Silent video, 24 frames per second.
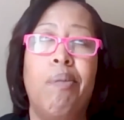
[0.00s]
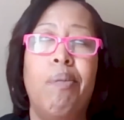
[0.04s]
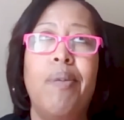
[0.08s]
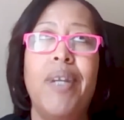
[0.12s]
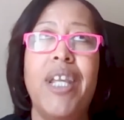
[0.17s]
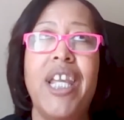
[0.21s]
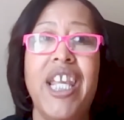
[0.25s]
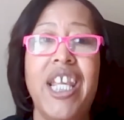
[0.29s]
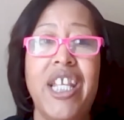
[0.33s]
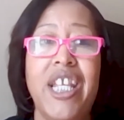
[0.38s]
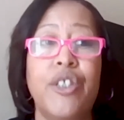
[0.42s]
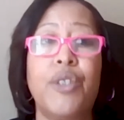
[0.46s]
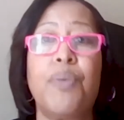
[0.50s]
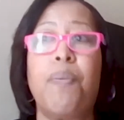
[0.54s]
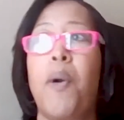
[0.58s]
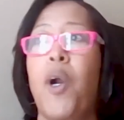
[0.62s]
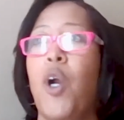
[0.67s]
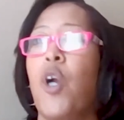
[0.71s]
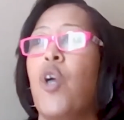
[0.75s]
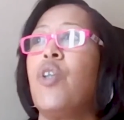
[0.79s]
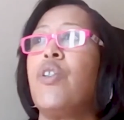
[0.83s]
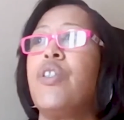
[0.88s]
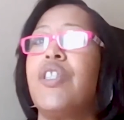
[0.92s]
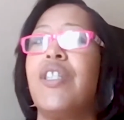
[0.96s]
each
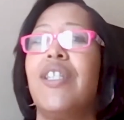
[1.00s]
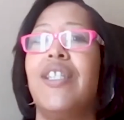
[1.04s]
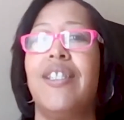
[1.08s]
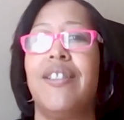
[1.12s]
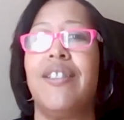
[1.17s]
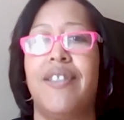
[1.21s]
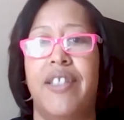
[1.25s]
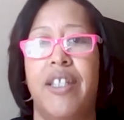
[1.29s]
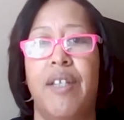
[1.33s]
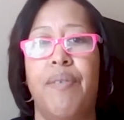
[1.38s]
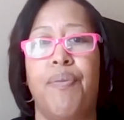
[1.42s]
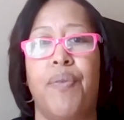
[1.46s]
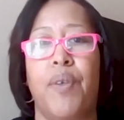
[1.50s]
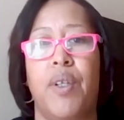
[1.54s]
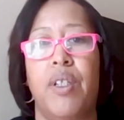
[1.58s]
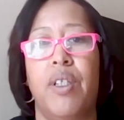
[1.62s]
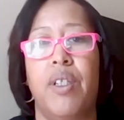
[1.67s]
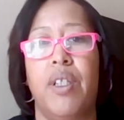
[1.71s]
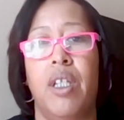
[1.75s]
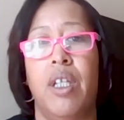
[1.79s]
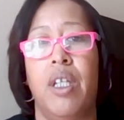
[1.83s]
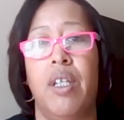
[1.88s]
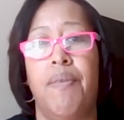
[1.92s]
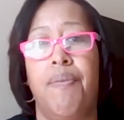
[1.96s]
person is different.
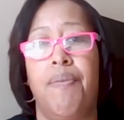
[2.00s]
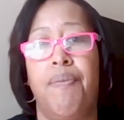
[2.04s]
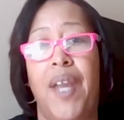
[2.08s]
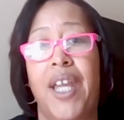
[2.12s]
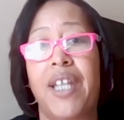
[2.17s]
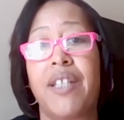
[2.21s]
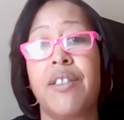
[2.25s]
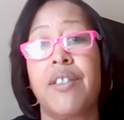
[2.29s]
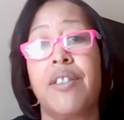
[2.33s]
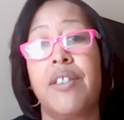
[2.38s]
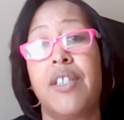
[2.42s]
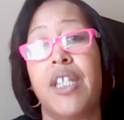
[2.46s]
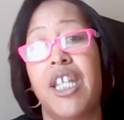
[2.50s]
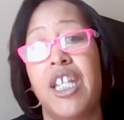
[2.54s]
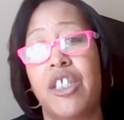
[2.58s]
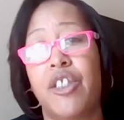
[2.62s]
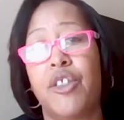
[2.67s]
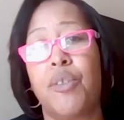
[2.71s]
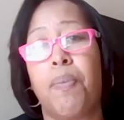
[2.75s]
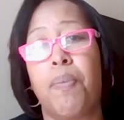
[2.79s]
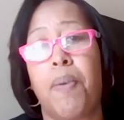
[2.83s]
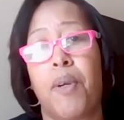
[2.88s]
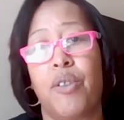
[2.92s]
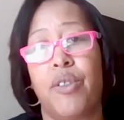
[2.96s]
It affects
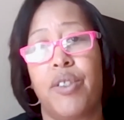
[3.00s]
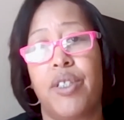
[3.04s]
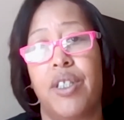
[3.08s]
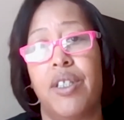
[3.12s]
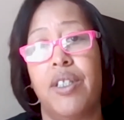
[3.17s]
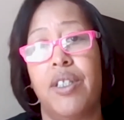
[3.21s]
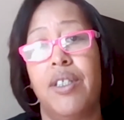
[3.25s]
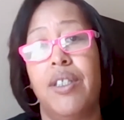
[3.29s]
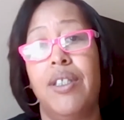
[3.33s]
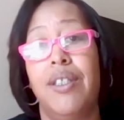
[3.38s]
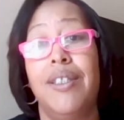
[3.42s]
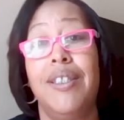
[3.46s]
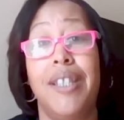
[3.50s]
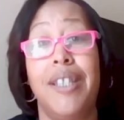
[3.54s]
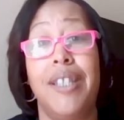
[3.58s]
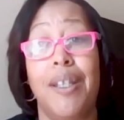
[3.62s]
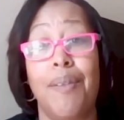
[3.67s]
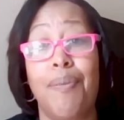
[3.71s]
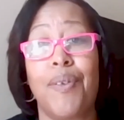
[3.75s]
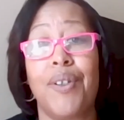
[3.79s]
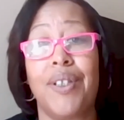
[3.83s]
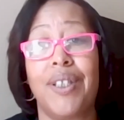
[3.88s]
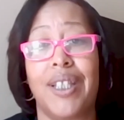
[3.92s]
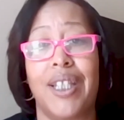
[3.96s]
each person
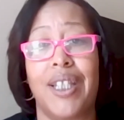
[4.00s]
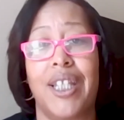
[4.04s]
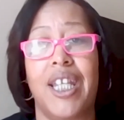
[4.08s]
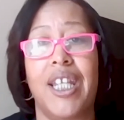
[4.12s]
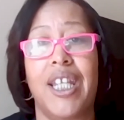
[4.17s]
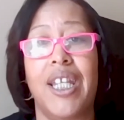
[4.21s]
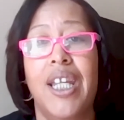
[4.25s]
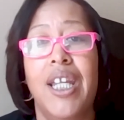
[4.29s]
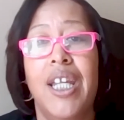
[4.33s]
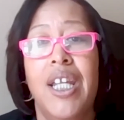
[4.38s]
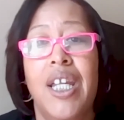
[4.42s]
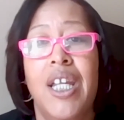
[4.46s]
differently.